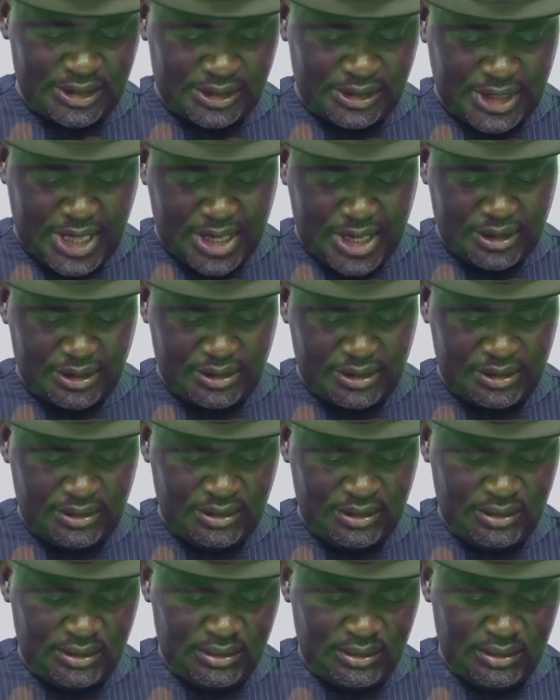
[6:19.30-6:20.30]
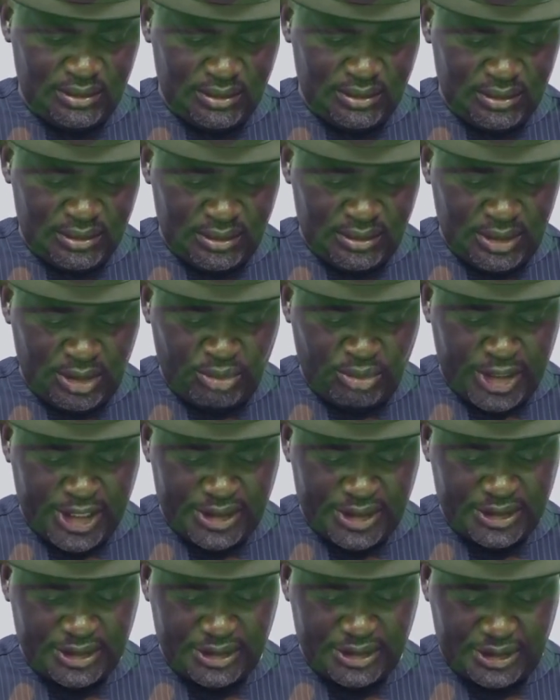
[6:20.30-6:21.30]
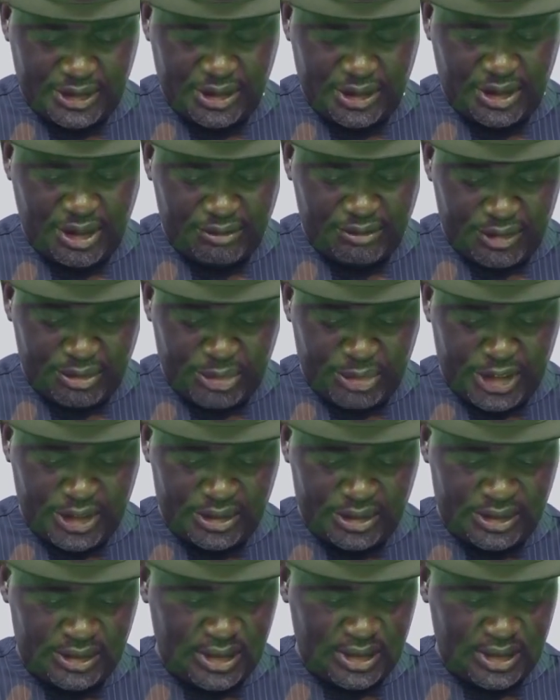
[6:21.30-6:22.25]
thank the Bayelsa State Government